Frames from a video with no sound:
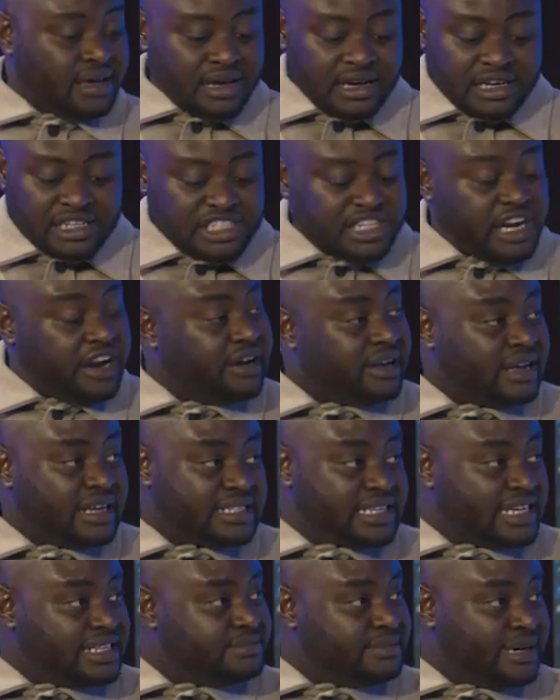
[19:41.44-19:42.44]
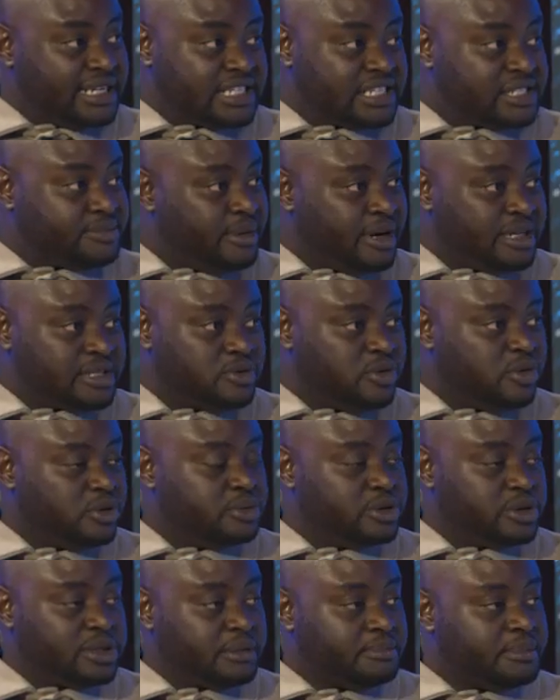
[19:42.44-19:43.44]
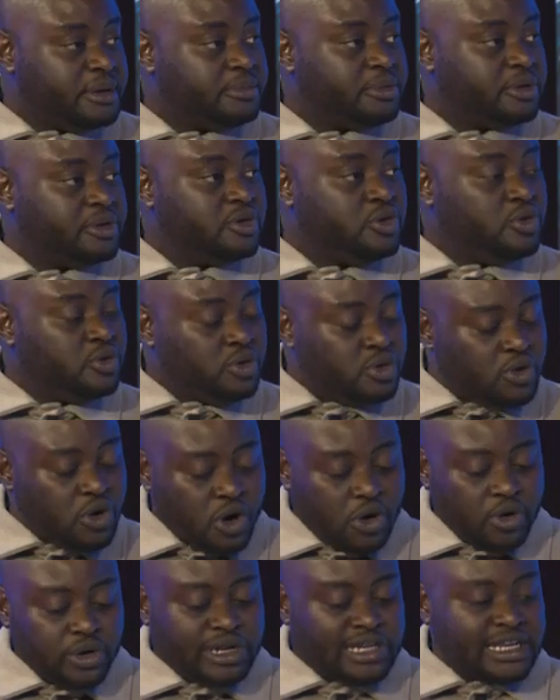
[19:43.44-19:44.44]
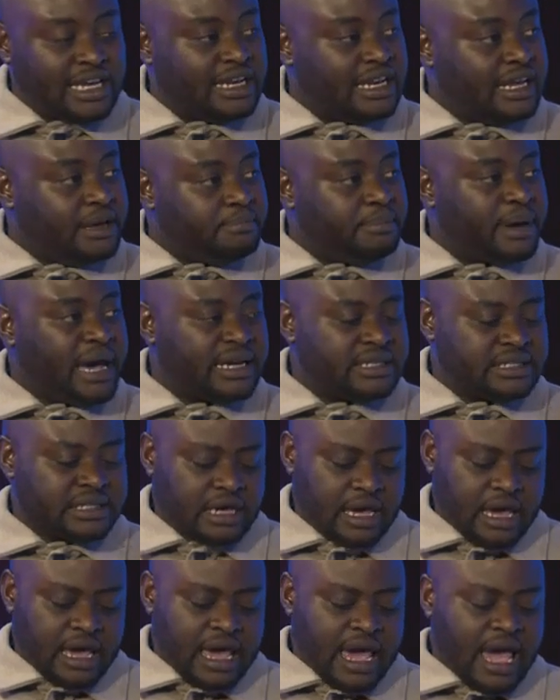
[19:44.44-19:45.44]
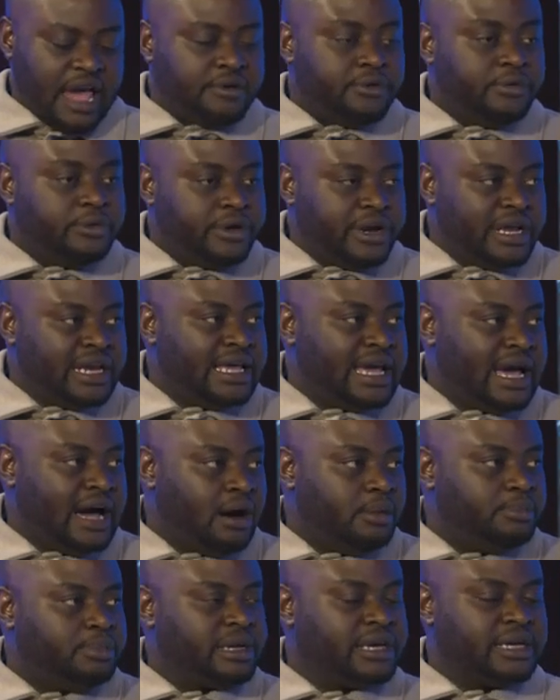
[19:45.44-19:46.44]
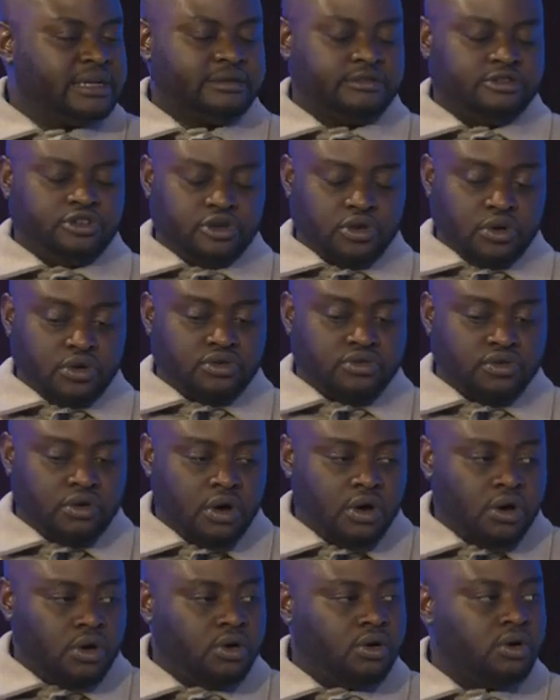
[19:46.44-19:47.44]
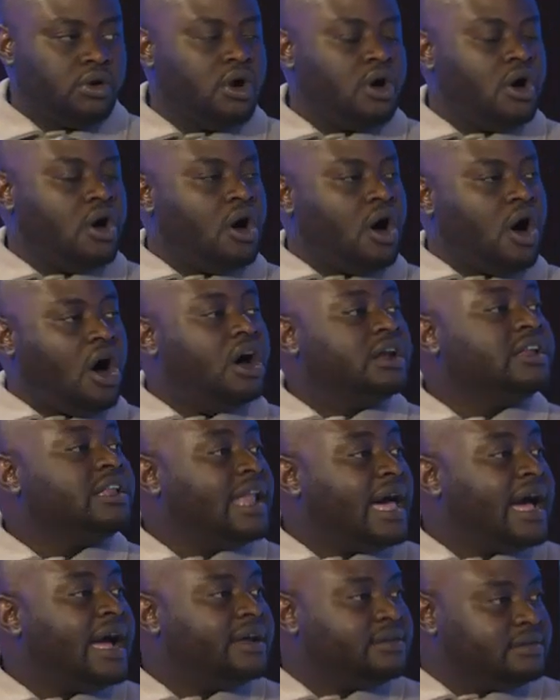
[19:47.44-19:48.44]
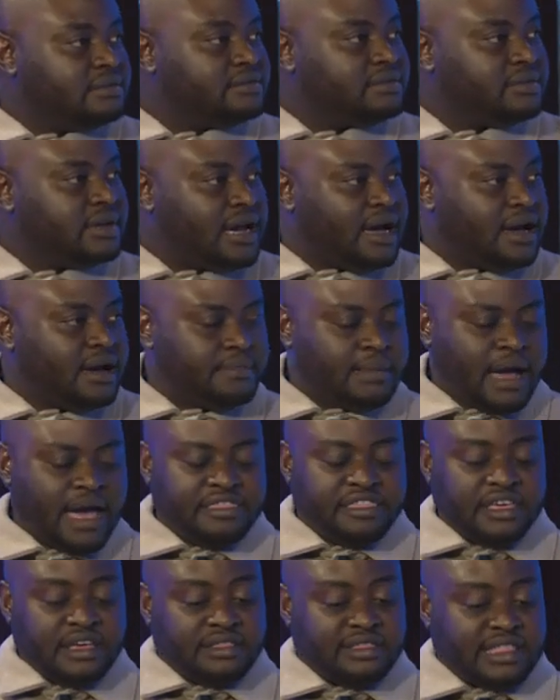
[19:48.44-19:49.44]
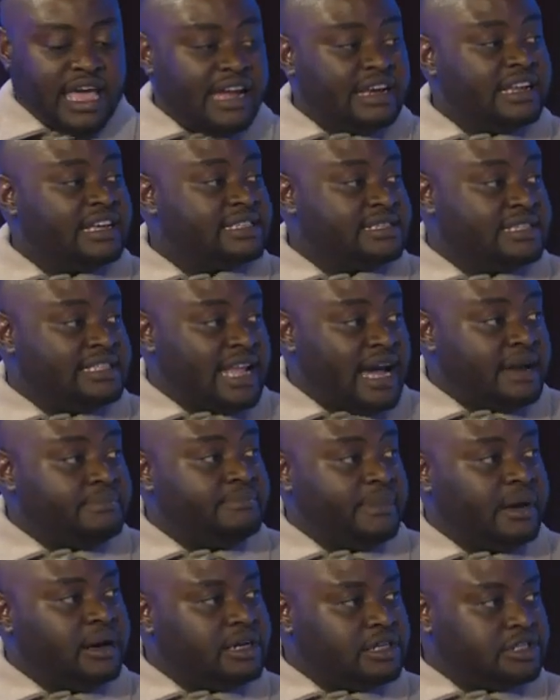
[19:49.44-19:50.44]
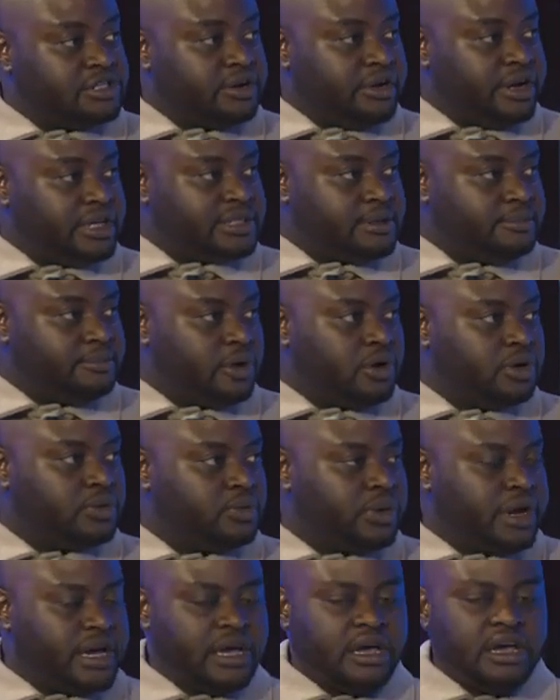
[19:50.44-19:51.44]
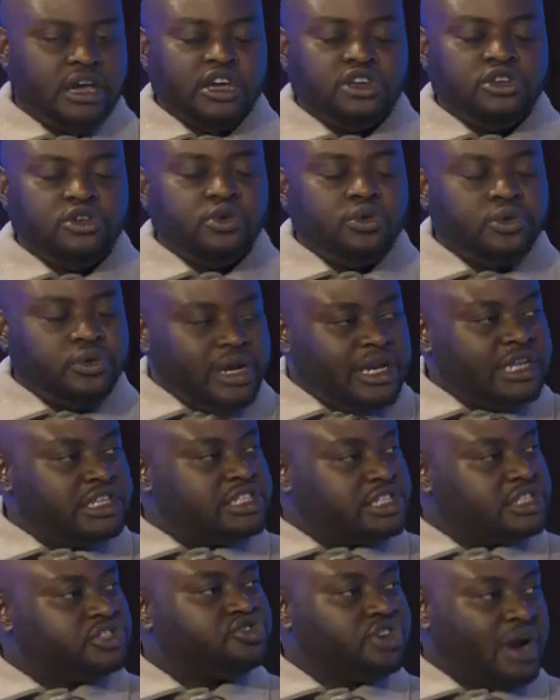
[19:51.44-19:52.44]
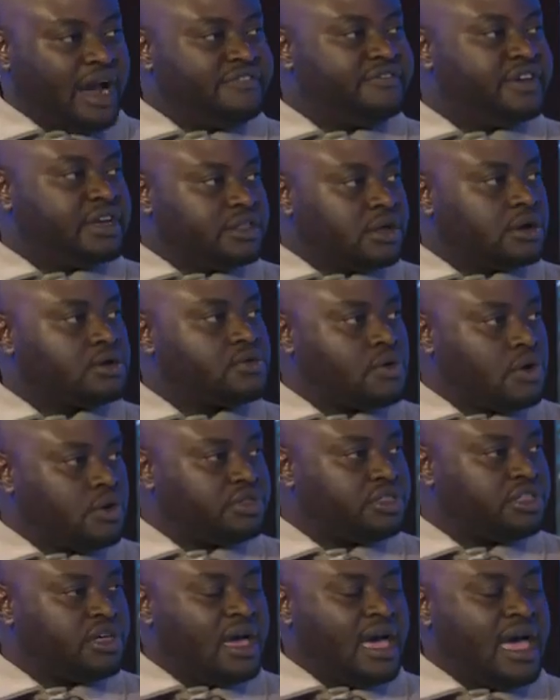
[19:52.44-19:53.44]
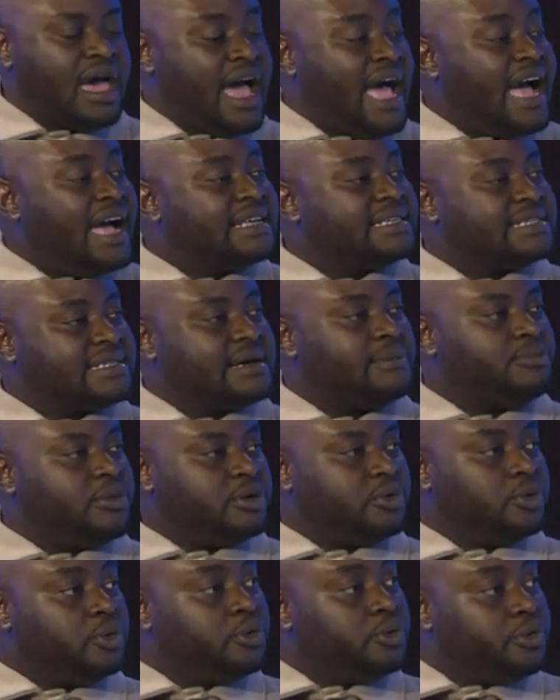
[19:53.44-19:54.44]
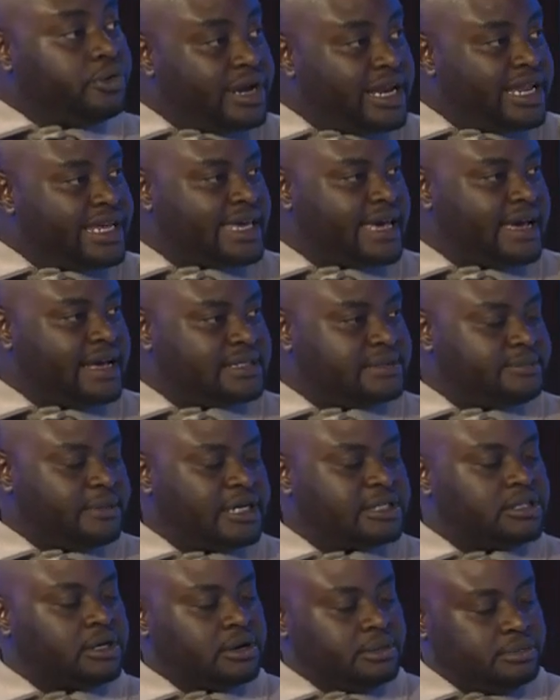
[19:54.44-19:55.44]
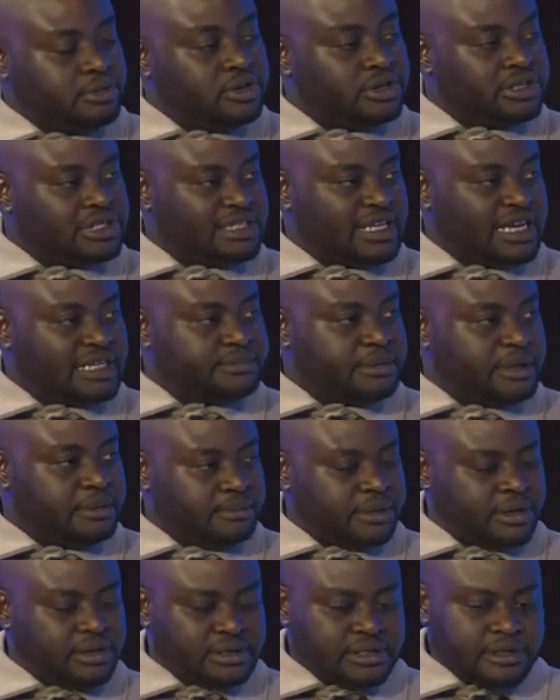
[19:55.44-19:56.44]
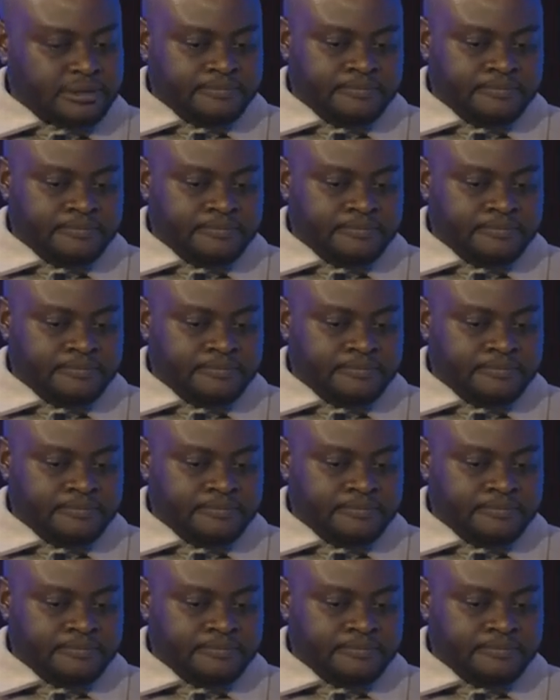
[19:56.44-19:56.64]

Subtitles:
sharing it as much as possible with the people you know it can impact, and really helping it, grow online. I think that is non-monetary support, where you're really just driving the growth as someone who really cares about the community that's being built.